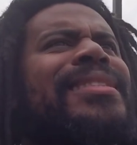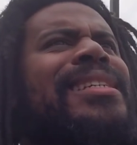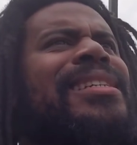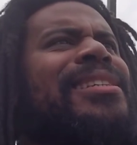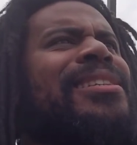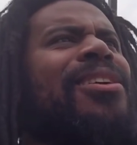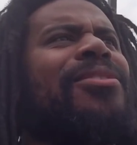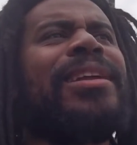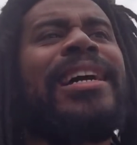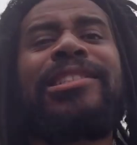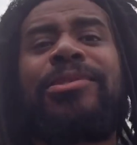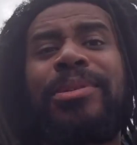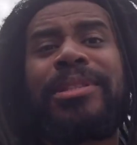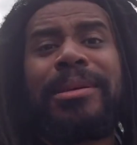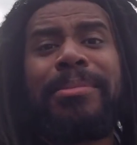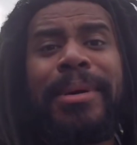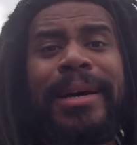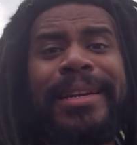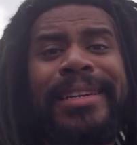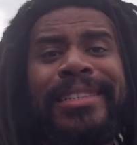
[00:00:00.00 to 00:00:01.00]
you know, that's what the
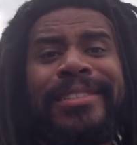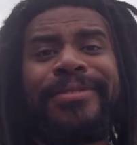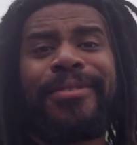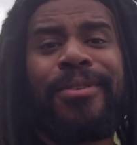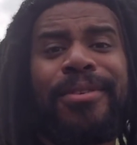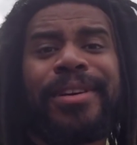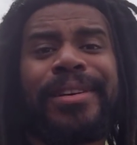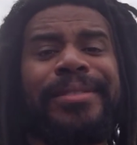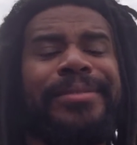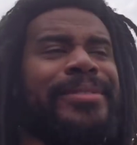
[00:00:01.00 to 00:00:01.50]
money is for.